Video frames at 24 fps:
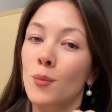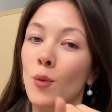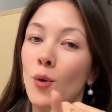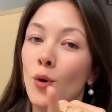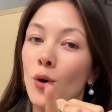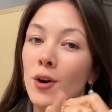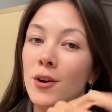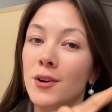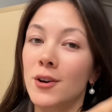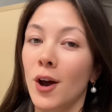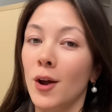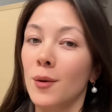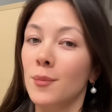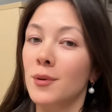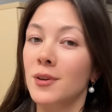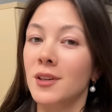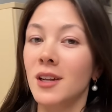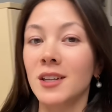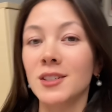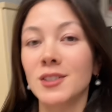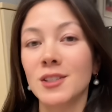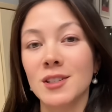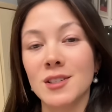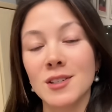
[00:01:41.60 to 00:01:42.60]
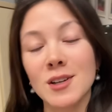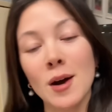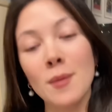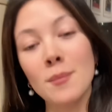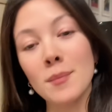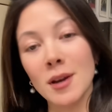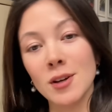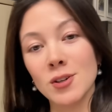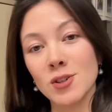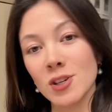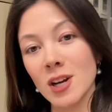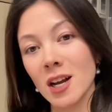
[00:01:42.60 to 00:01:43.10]
For more non-pretentious,
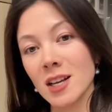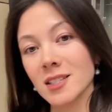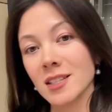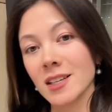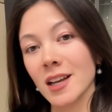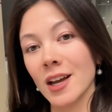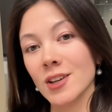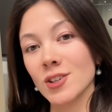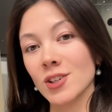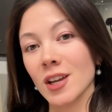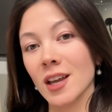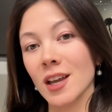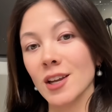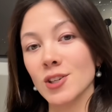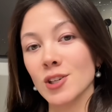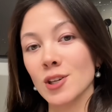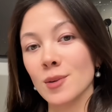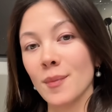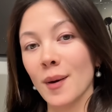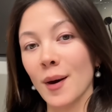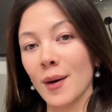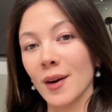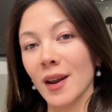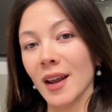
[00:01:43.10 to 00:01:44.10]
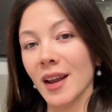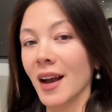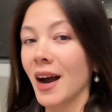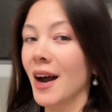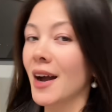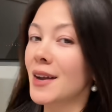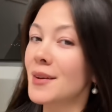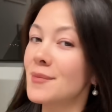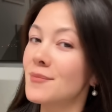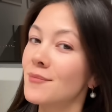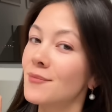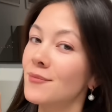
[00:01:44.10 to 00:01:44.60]
non-patronizing education about
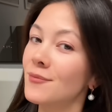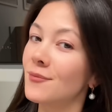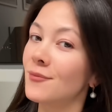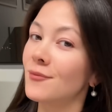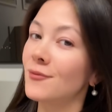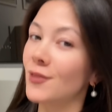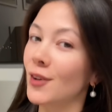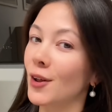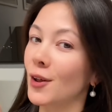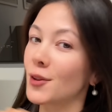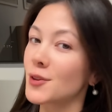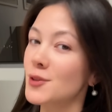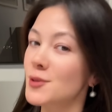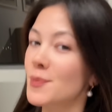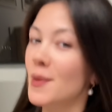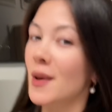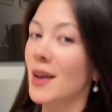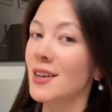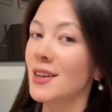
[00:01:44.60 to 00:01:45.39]
AI, follow this